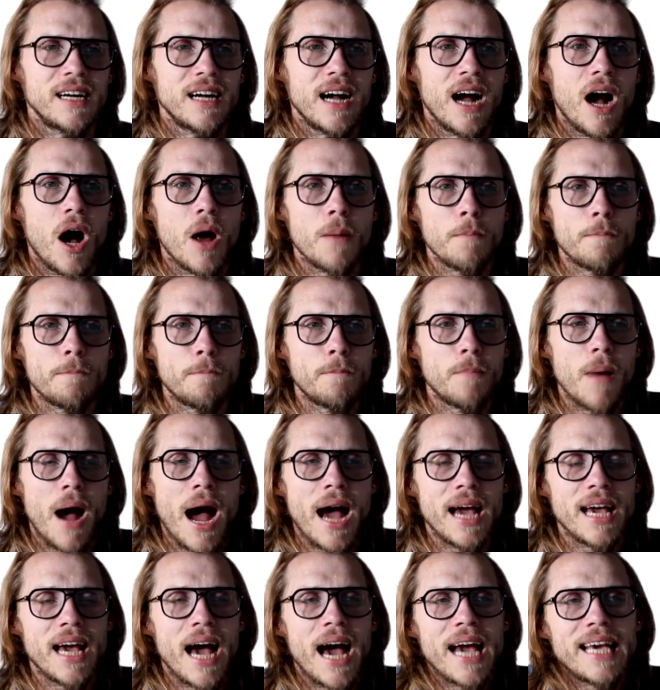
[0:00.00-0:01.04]

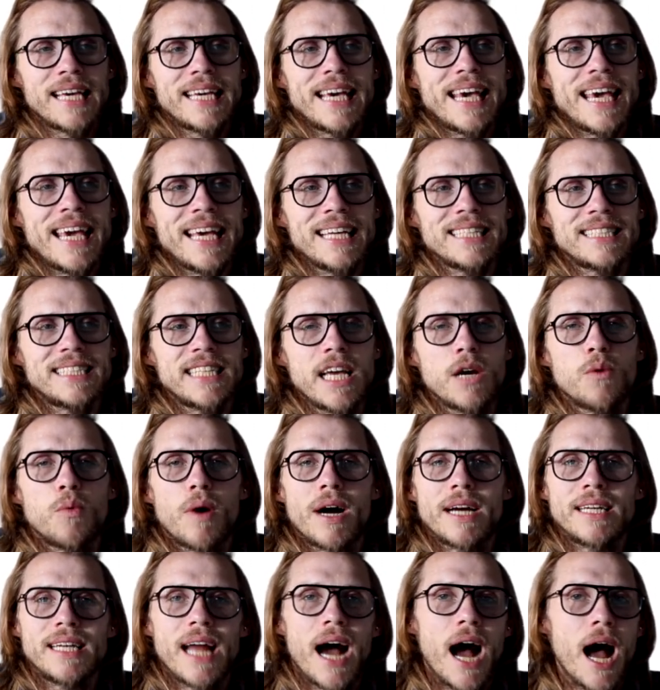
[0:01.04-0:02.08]
I can't say
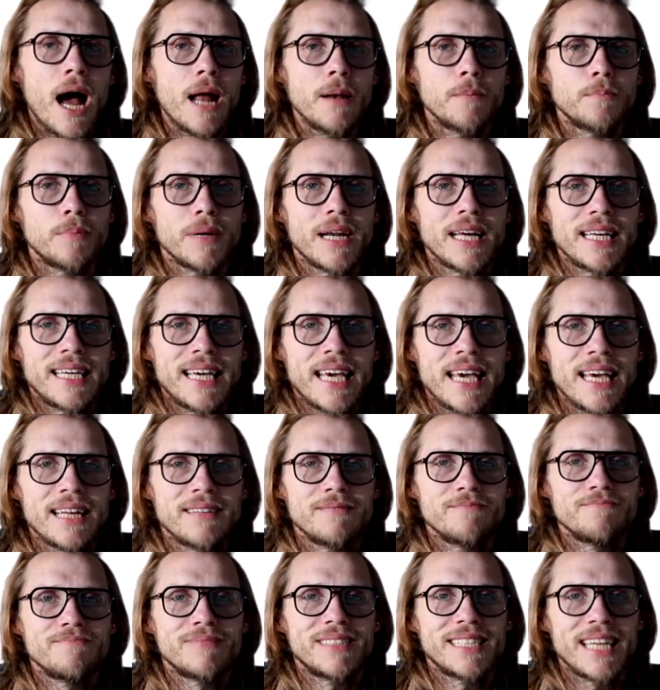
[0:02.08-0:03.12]
why not, but I
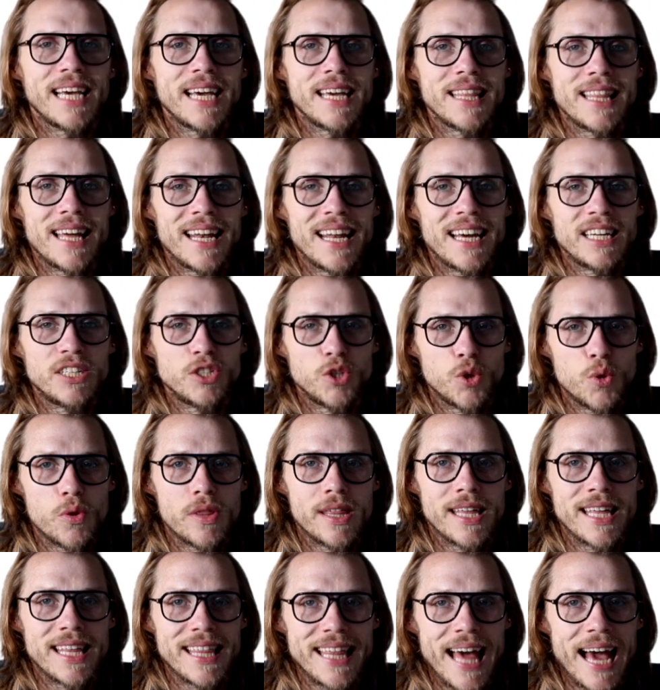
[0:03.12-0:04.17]
can't say that I do
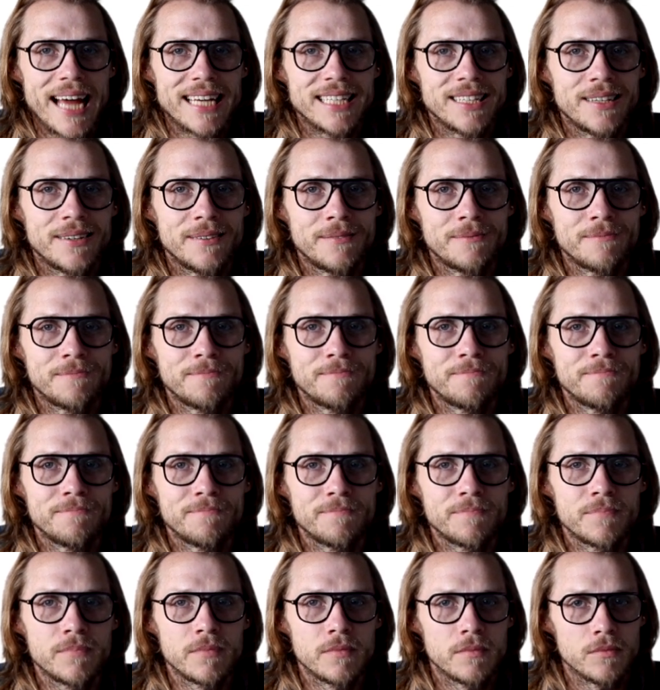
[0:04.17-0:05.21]
think that.
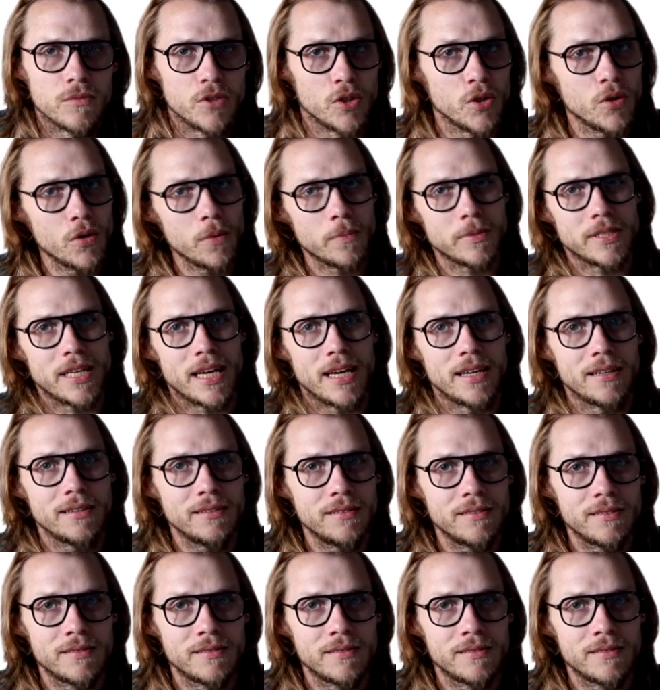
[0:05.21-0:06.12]
You know what I'm saying?